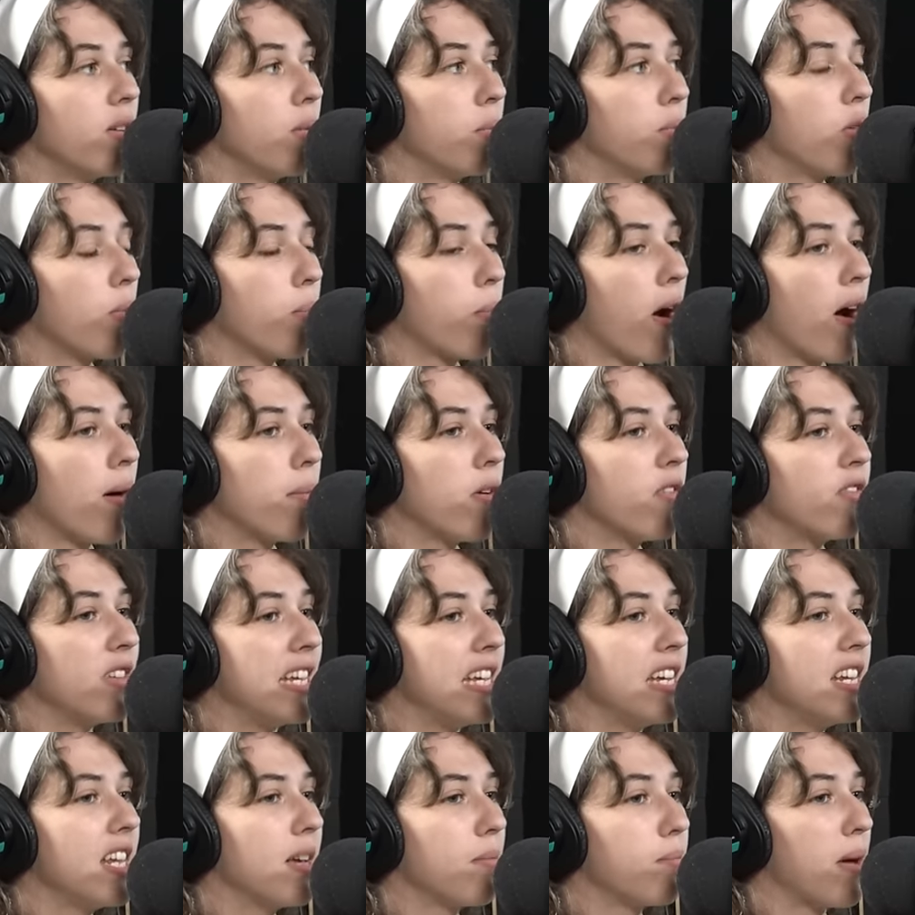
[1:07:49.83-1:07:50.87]
the problem of
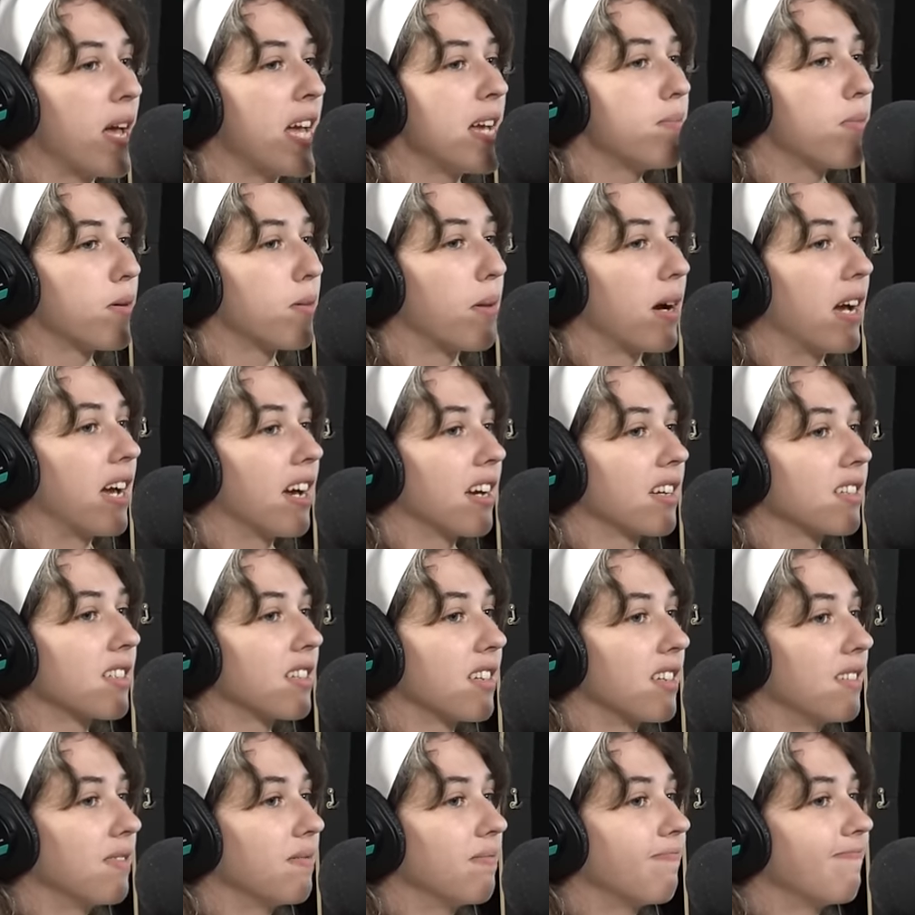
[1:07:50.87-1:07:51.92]
eating paper by
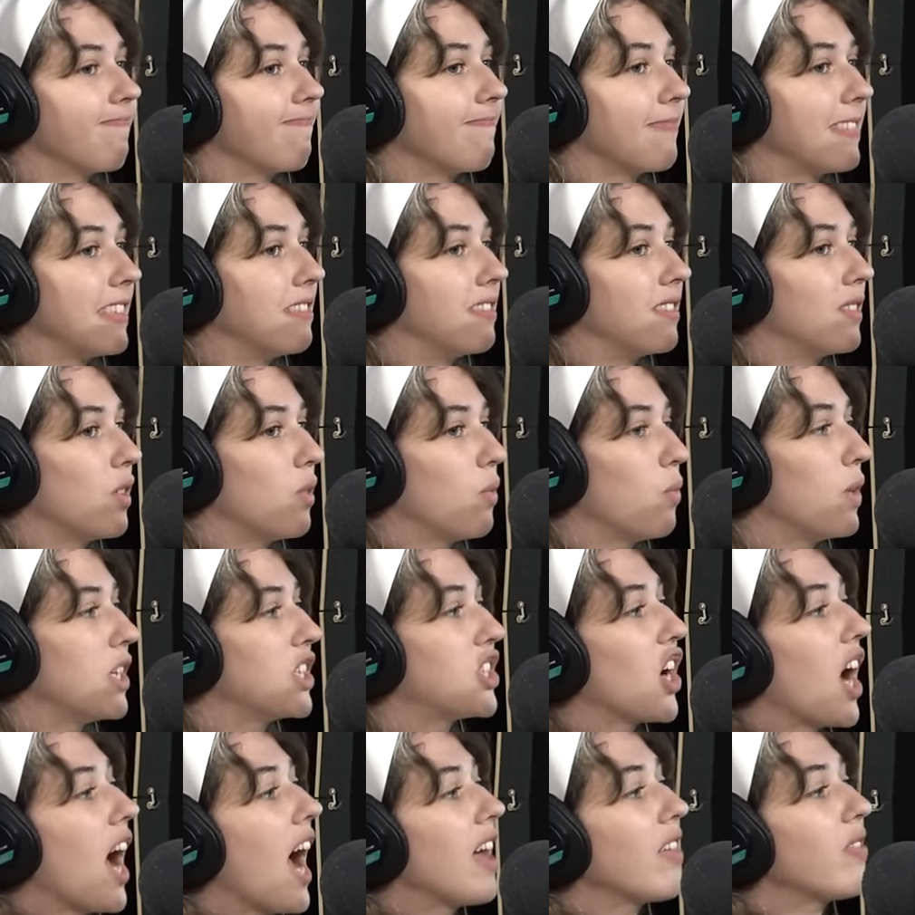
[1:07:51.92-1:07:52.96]
accident. Uh -huh. Which
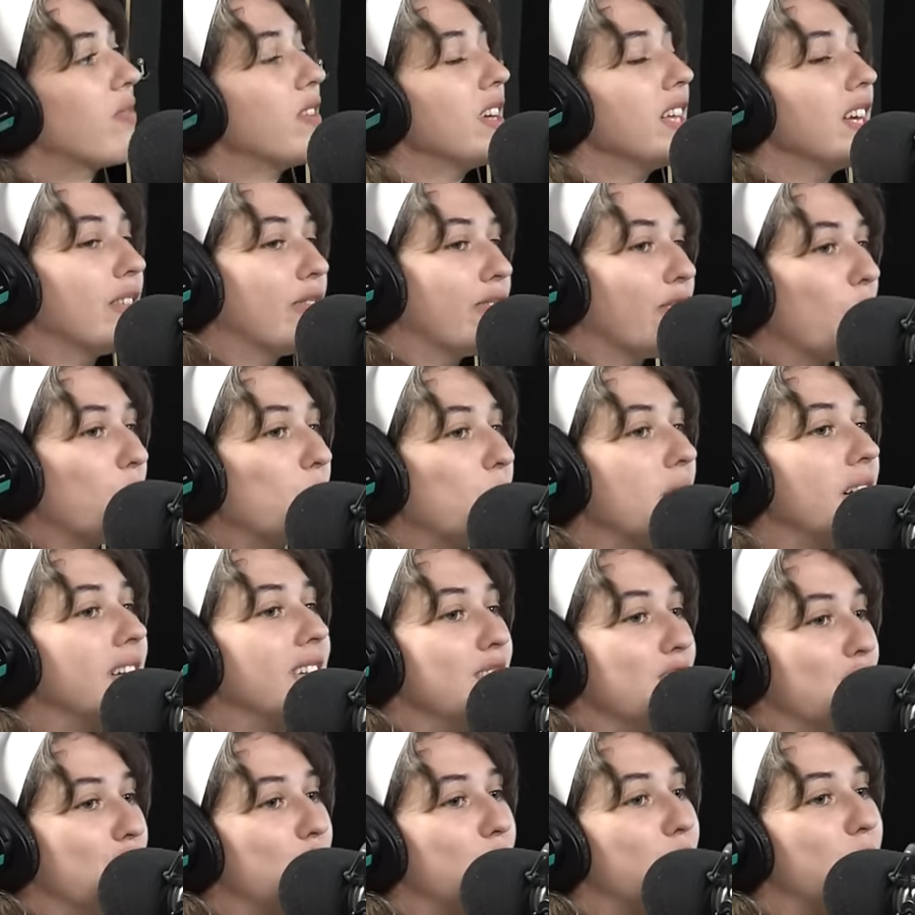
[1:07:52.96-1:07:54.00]
I feel like for Will
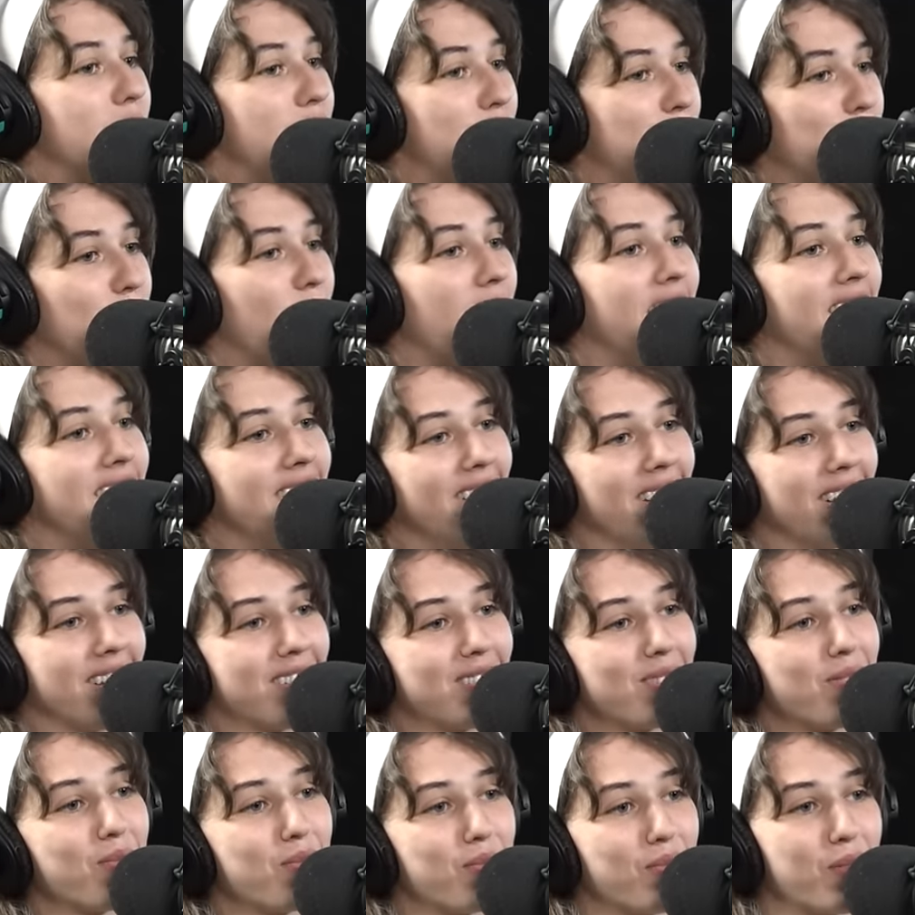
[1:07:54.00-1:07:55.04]
is the reason why he
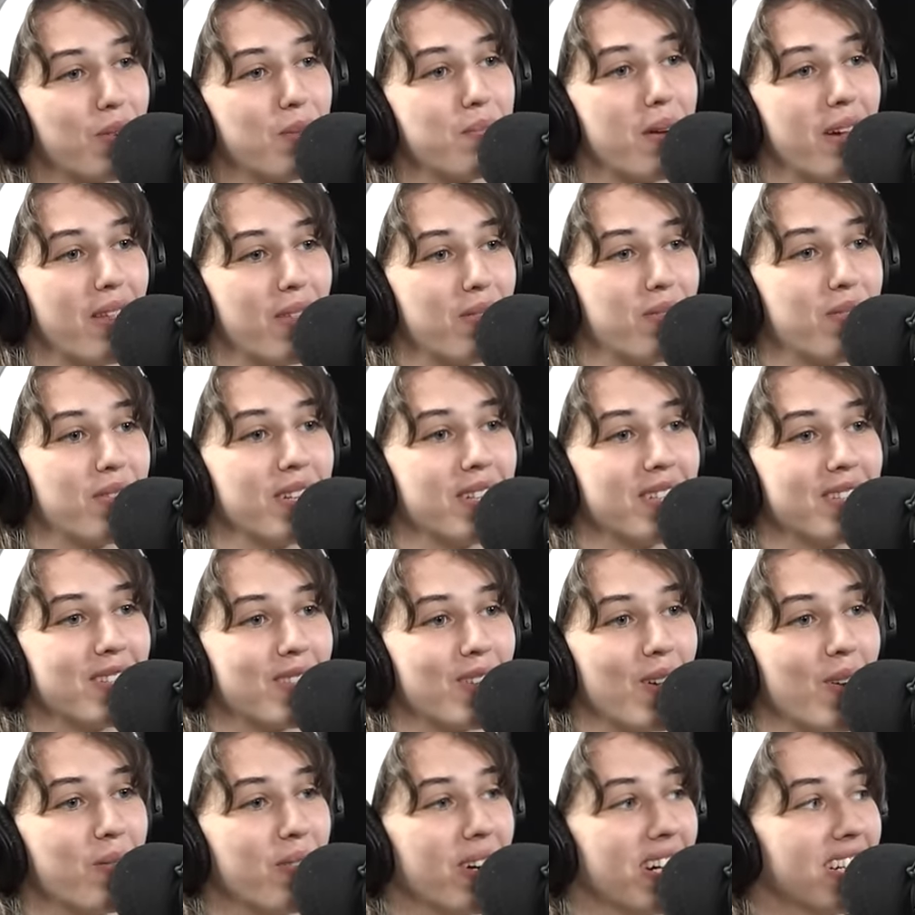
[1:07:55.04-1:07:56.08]
likes fruit by the foot so much.